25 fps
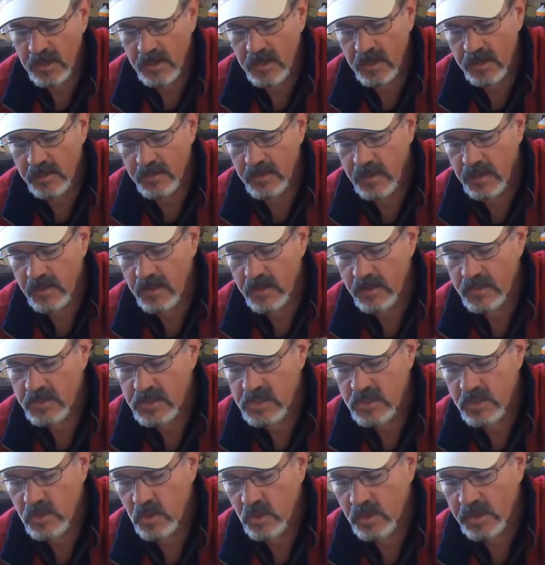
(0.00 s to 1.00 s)
And then
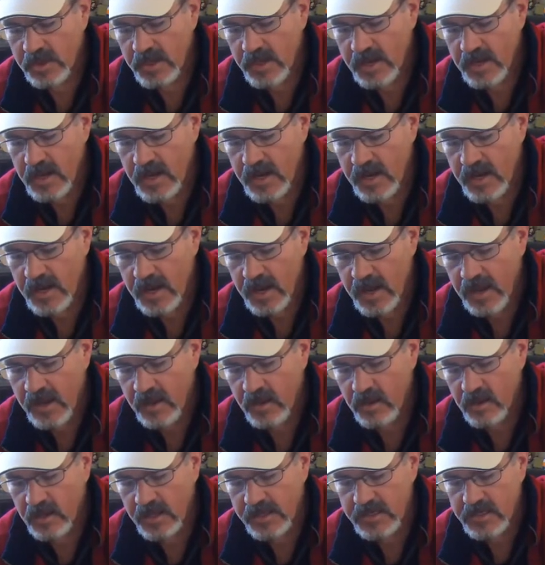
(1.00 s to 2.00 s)
just holding it at an
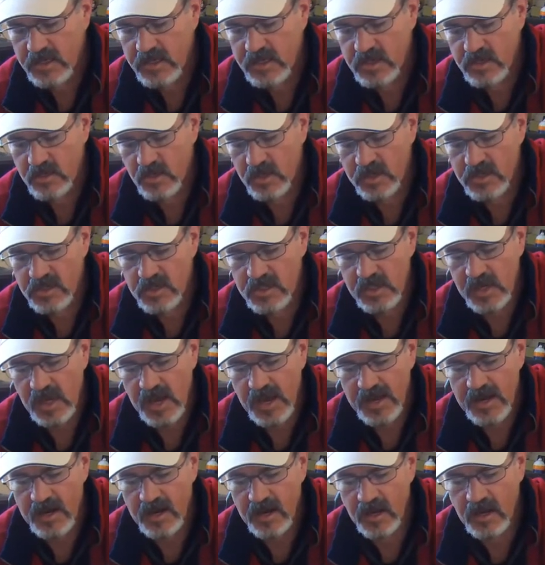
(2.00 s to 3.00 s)
angle, I just sort of
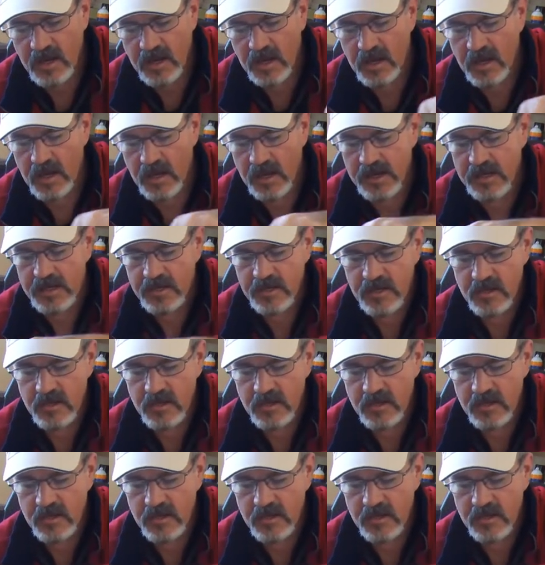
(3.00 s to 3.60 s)
slide it along and,